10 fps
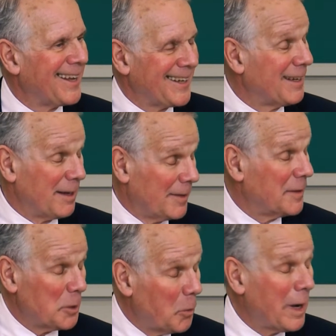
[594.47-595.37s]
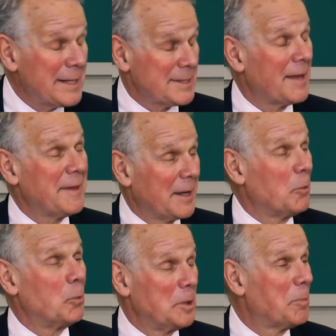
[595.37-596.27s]
In the US, I think it
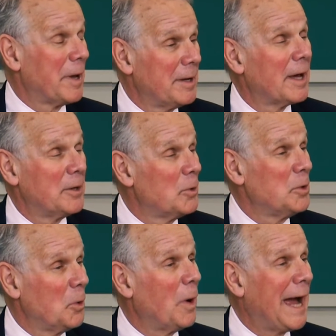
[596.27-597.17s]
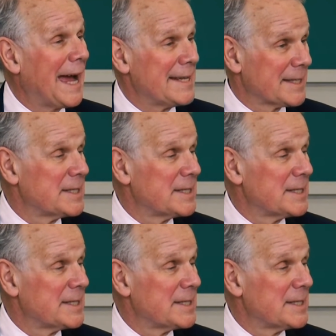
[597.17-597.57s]
would depend on who you ask.